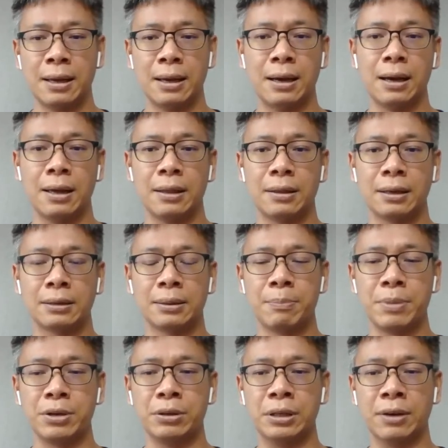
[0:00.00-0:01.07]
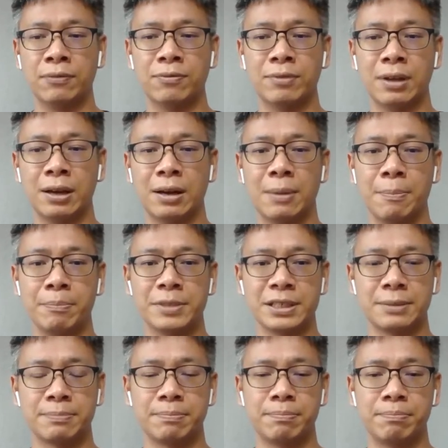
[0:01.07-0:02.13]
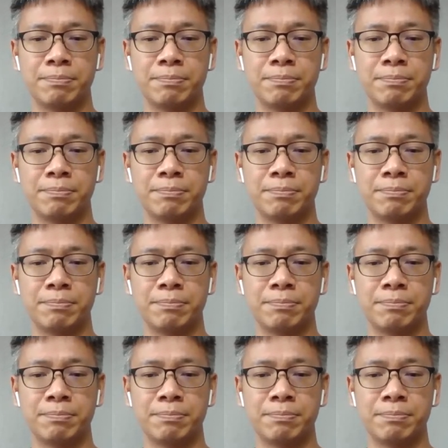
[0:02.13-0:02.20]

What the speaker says: I think the beauty of just